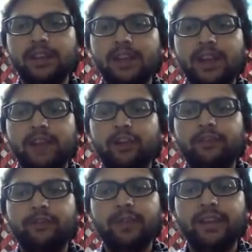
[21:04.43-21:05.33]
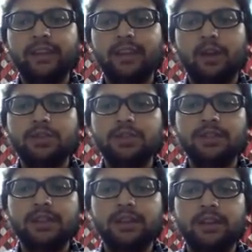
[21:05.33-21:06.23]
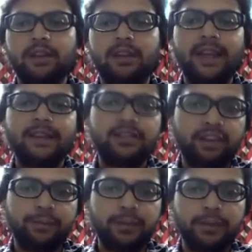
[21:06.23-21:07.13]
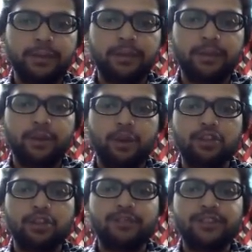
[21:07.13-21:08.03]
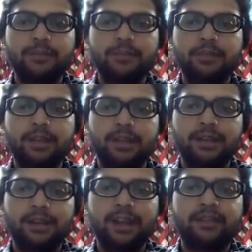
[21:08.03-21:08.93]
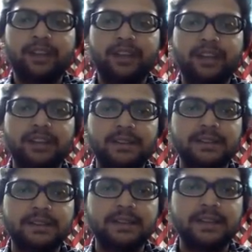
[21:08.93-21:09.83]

life of many thousands and lakhs of people because of some life threatening disease.